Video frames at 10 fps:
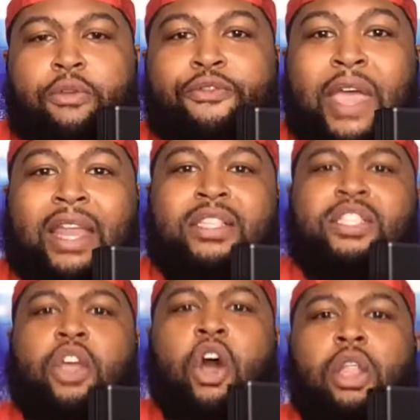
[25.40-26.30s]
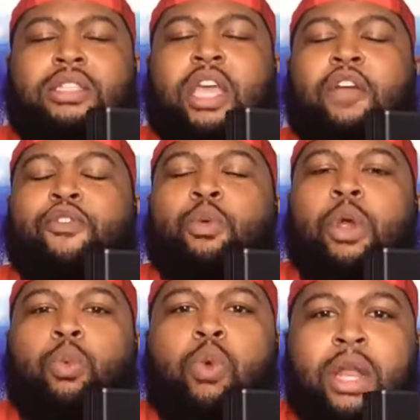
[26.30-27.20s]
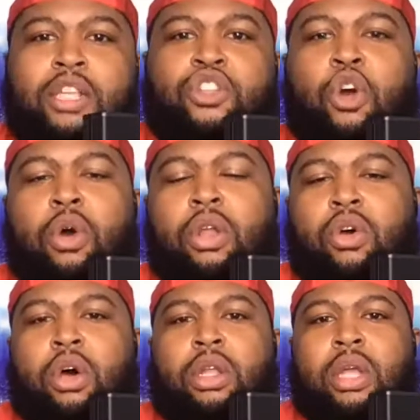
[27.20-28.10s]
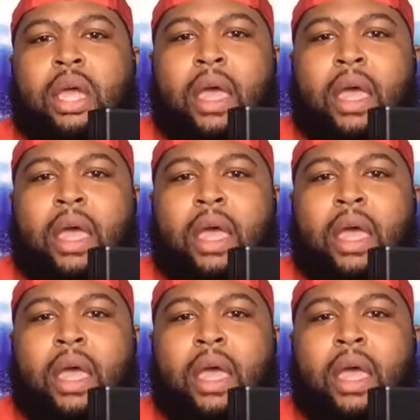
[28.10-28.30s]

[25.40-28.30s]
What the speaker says: FantasyHolics everywhere. What is going on?